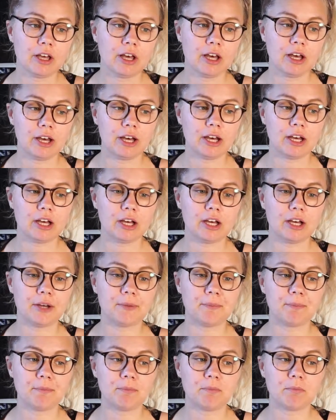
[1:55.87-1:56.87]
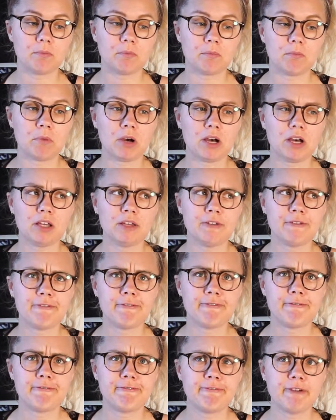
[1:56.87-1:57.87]
My
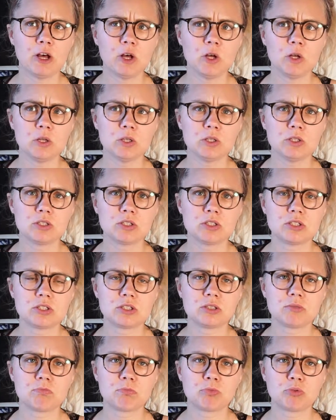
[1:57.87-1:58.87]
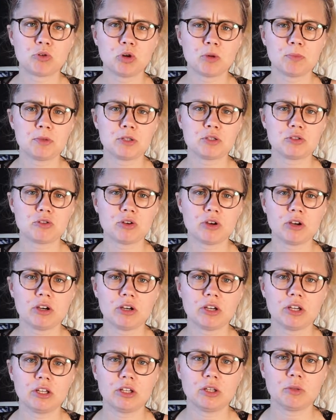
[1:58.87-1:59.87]
first proper
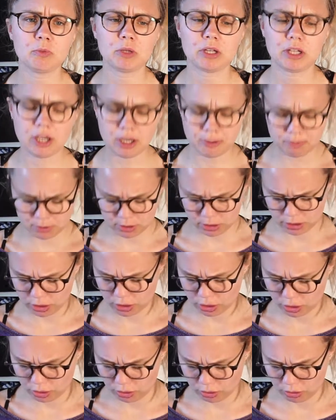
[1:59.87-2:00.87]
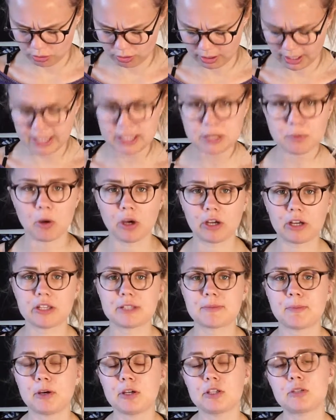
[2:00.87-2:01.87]
try when it comes to lace work, I
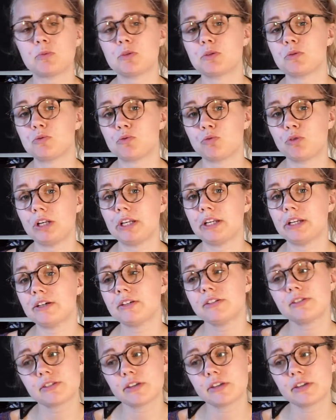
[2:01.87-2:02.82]
suppose, which was really nice.